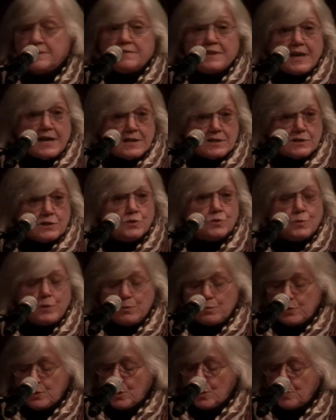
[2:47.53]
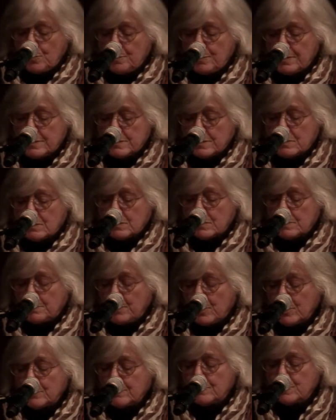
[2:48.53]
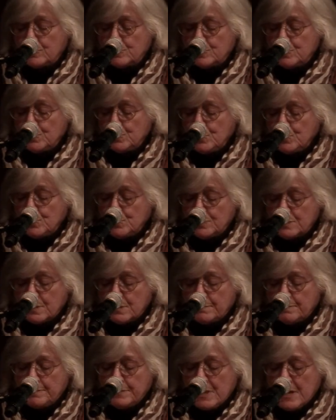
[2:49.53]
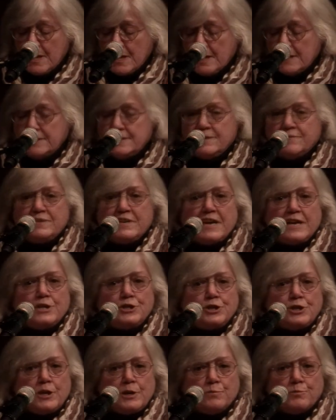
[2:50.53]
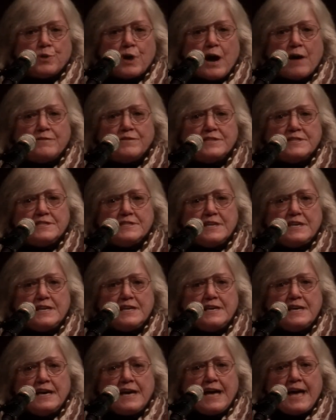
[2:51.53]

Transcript: ends, we would hope, on the part of those who use them, divination and prophecy,